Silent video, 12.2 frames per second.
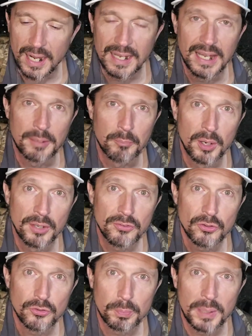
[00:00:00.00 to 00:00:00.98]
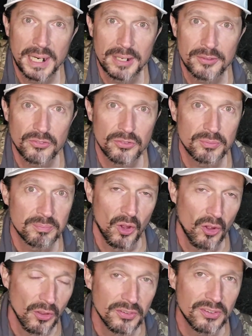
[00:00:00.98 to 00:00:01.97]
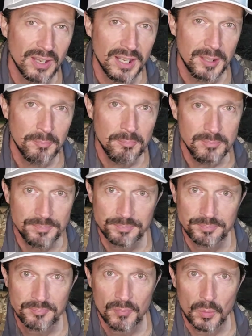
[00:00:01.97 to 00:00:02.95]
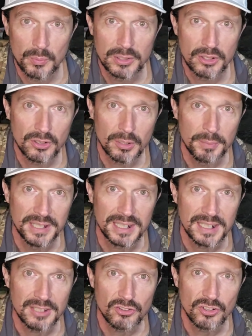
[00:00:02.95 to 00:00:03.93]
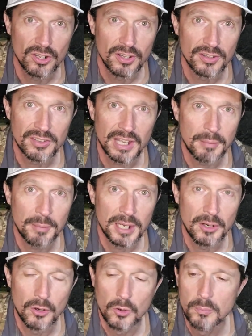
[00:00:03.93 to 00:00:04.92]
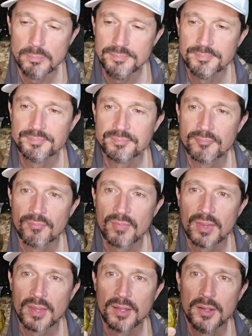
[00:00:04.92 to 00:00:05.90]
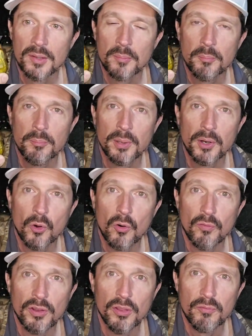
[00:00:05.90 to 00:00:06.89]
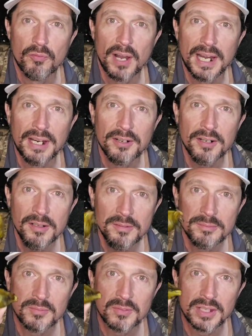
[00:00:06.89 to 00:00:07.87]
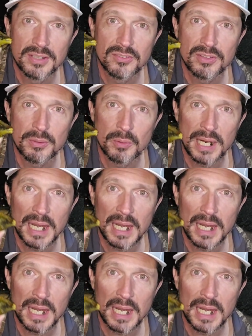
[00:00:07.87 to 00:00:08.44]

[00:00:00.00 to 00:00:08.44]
I like Brussels sprouts all the time. We cook them in the kitchen all the time at home. But over the fire, let's see what